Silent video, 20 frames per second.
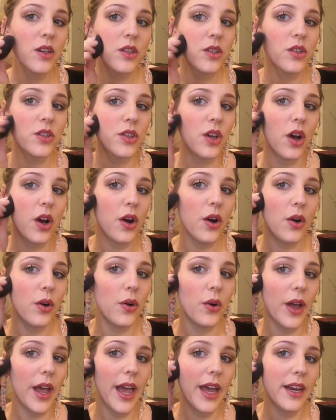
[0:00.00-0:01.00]

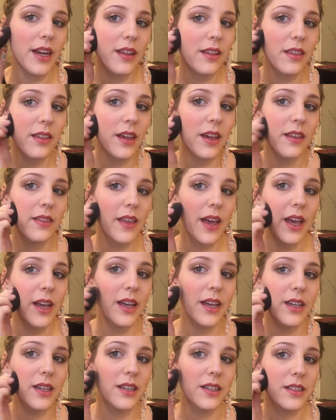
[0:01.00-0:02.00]
So anything that
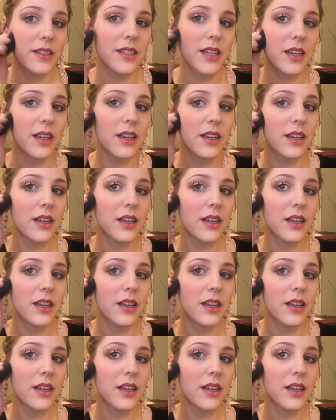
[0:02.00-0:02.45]
is